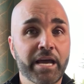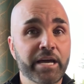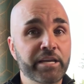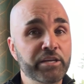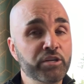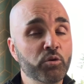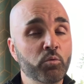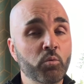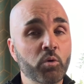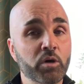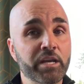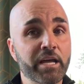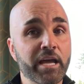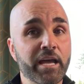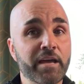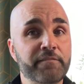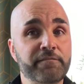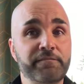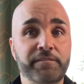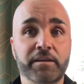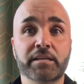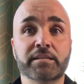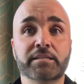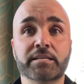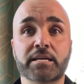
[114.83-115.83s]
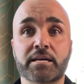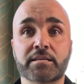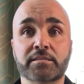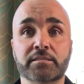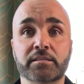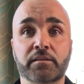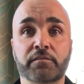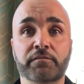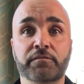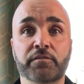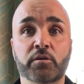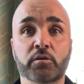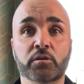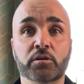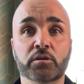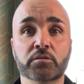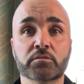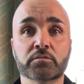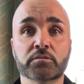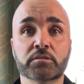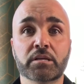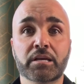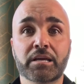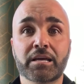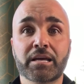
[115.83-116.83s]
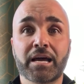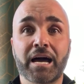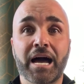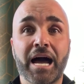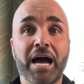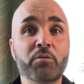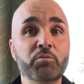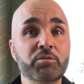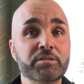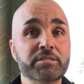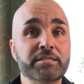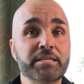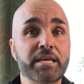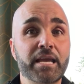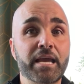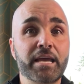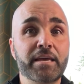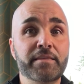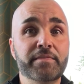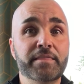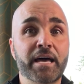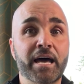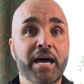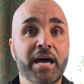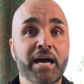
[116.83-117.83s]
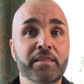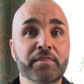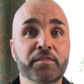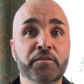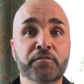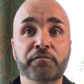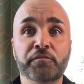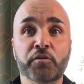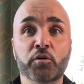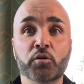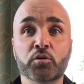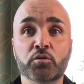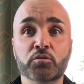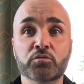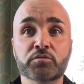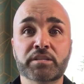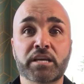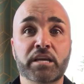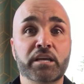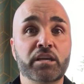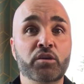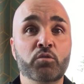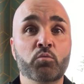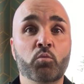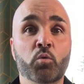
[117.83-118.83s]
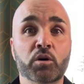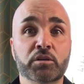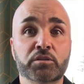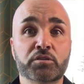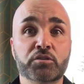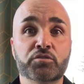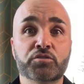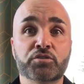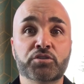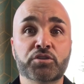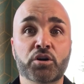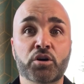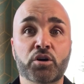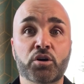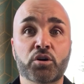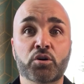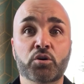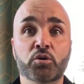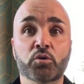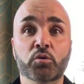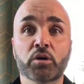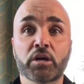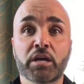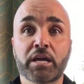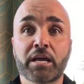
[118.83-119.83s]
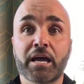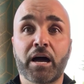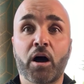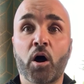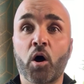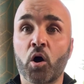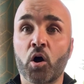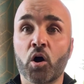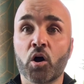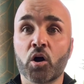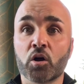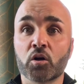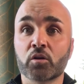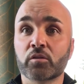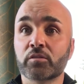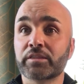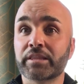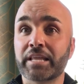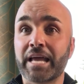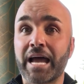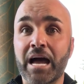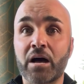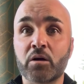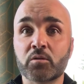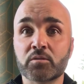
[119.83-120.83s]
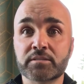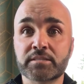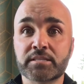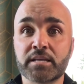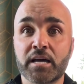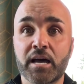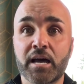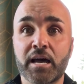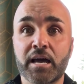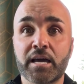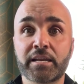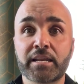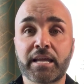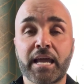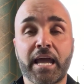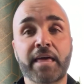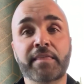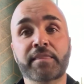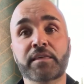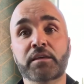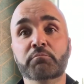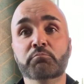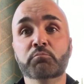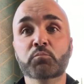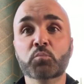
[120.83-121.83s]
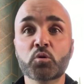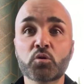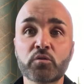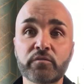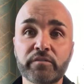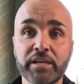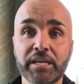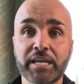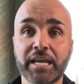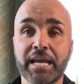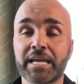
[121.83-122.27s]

and you'll want to have fantastic photos. I would say that the photos that you want to show are the outside and then moving